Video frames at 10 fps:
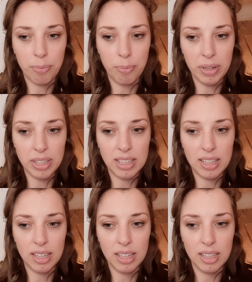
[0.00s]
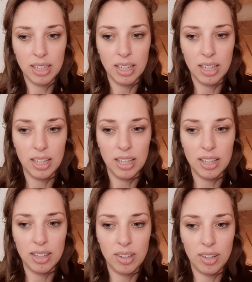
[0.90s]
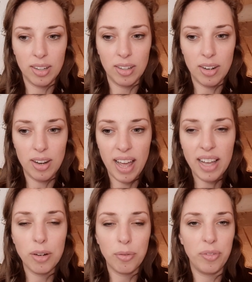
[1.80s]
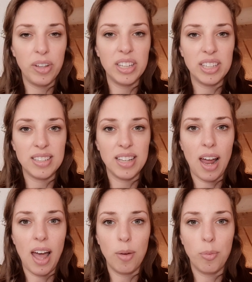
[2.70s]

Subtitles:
But the negative feelings that I